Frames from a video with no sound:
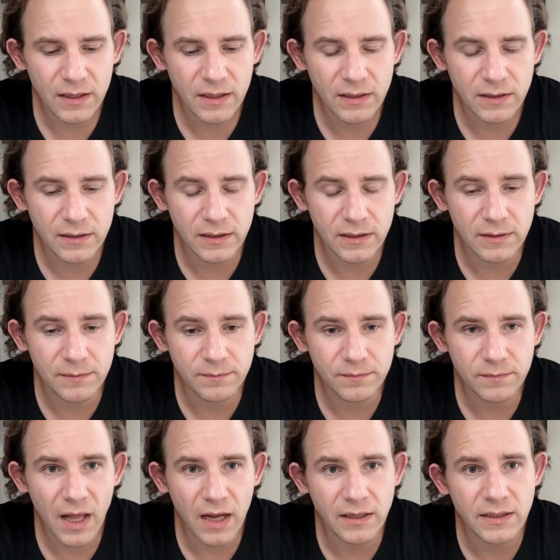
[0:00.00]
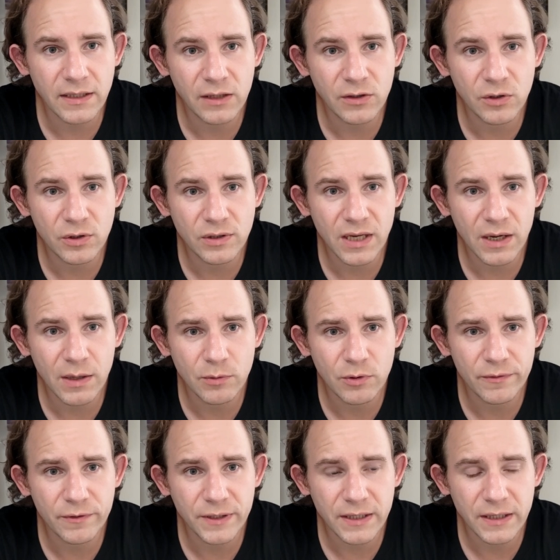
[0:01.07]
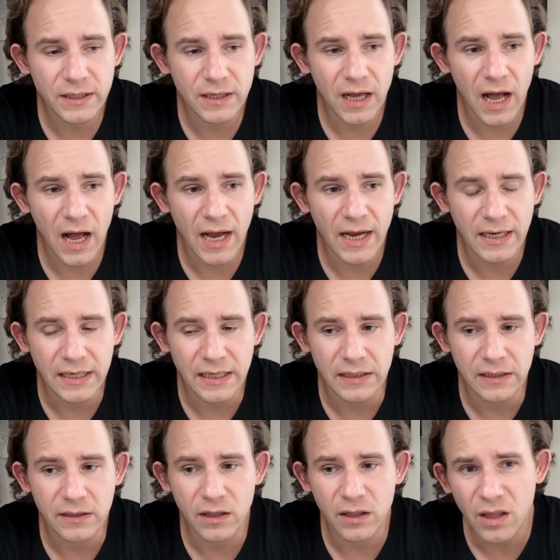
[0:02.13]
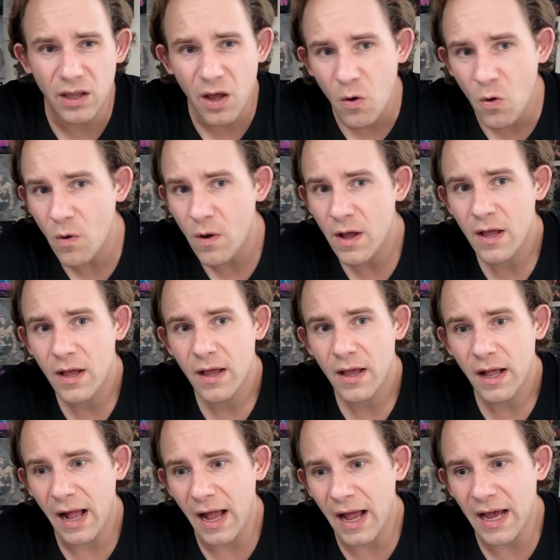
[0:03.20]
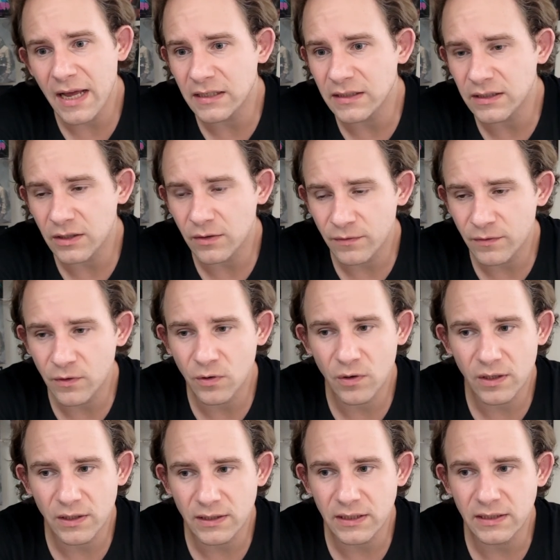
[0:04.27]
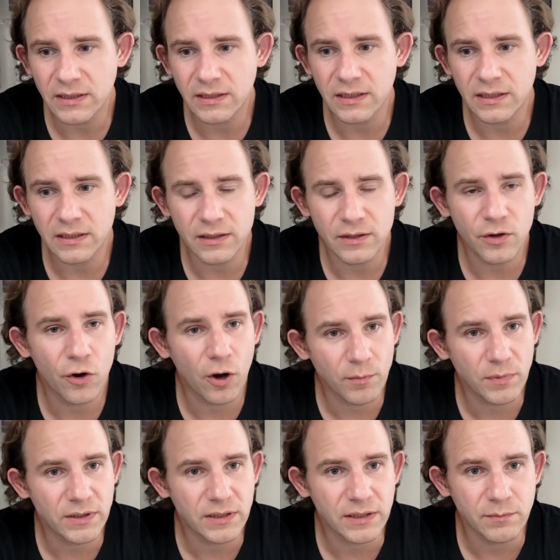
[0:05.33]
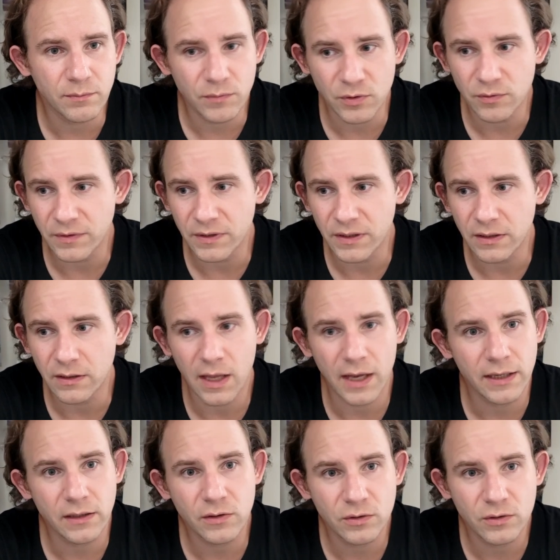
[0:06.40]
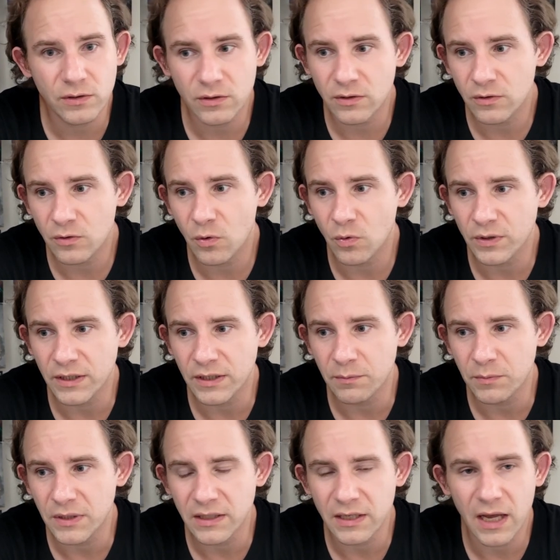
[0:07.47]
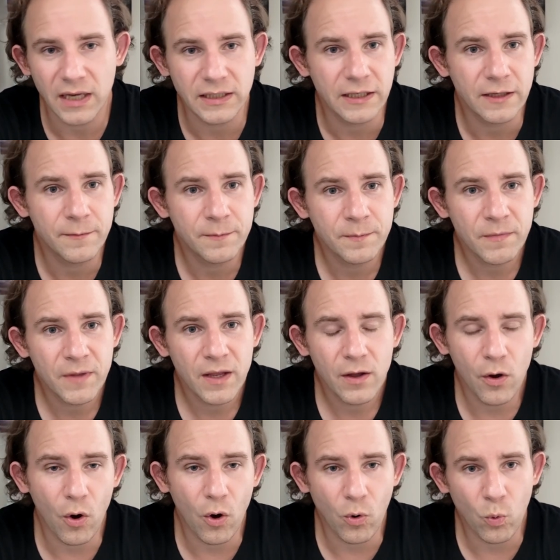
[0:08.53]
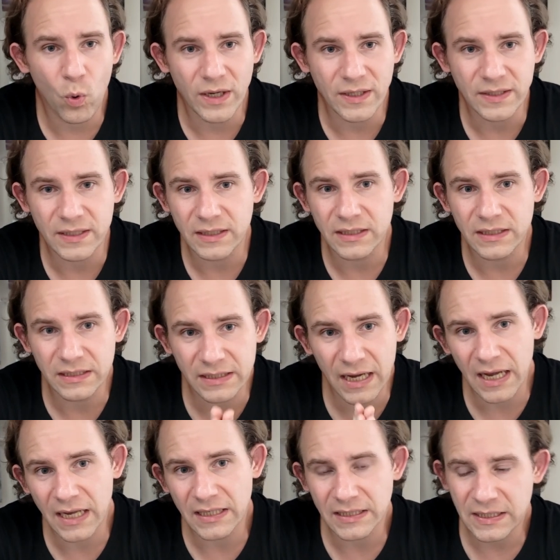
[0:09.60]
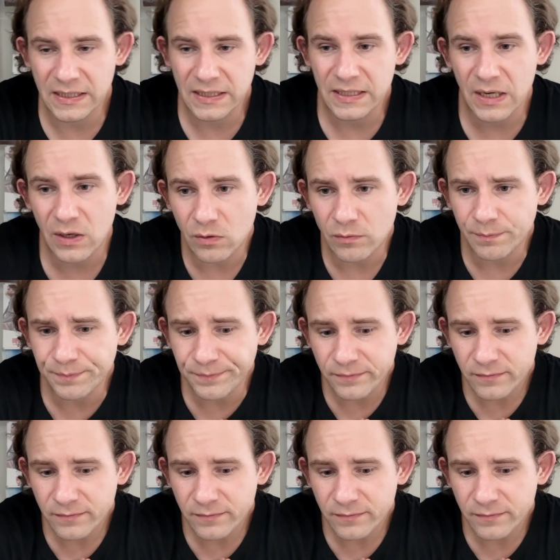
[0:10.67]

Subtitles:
Akira Kurosawa movie, High and Low. And of course, it's a comedy movie like Koki Mitani always does. So